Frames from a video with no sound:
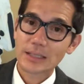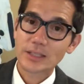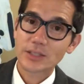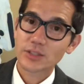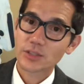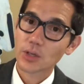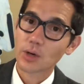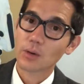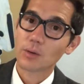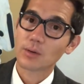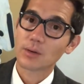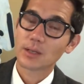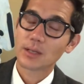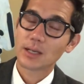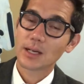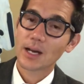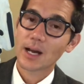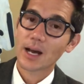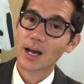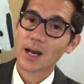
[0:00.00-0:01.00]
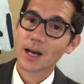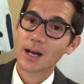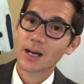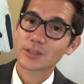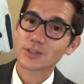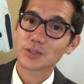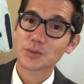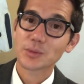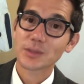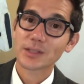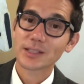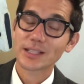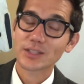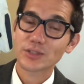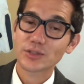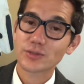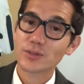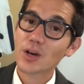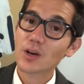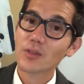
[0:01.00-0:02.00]
So, just want to let
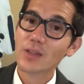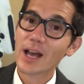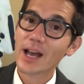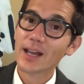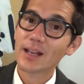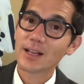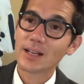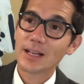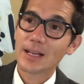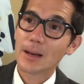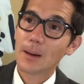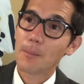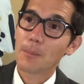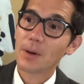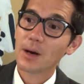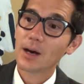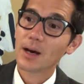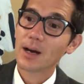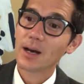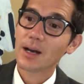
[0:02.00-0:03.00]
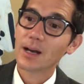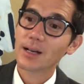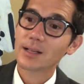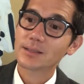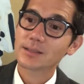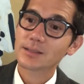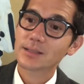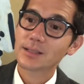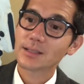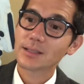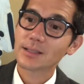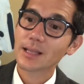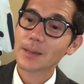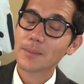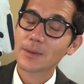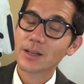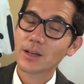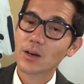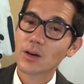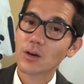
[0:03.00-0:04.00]
you know that, but let
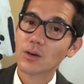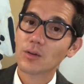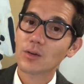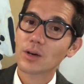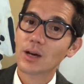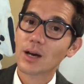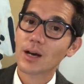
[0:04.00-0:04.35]
me know.